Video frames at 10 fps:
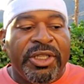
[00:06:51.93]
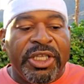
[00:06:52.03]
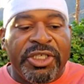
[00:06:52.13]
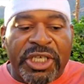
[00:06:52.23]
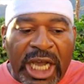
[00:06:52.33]

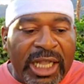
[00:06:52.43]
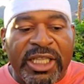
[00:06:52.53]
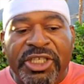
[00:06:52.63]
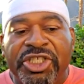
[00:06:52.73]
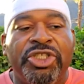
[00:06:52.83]

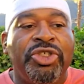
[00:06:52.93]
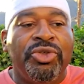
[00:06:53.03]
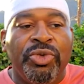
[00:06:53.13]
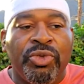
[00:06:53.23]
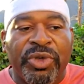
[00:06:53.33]
knowledge
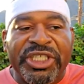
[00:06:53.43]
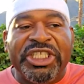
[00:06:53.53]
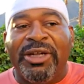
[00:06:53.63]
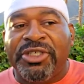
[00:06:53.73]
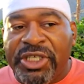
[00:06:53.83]
to
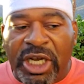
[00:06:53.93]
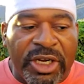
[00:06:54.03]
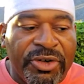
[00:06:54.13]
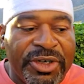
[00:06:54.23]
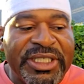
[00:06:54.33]
reach out to
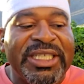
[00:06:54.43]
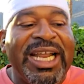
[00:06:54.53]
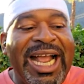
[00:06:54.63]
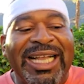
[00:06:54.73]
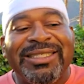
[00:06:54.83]
Congress and
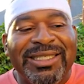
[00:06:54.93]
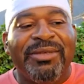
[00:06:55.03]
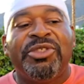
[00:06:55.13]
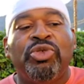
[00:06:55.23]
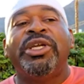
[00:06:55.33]
ask
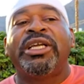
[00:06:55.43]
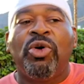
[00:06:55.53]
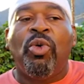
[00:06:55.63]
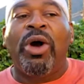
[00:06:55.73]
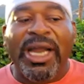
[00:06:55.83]
them to
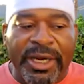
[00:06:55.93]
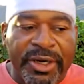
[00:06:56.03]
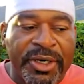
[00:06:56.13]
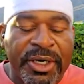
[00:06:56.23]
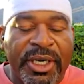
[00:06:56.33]
inquire,
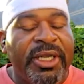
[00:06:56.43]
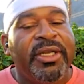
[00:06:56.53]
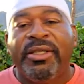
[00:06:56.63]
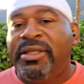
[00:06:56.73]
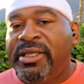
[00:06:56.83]

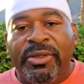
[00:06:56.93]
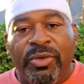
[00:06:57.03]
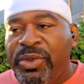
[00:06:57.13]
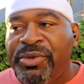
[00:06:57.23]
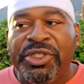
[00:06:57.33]
then
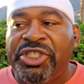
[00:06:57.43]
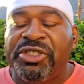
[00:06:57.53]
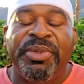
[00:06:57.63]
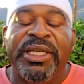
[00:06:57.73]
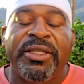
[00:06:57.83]
we would
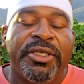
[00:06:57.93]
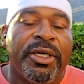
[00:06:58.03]
just be in the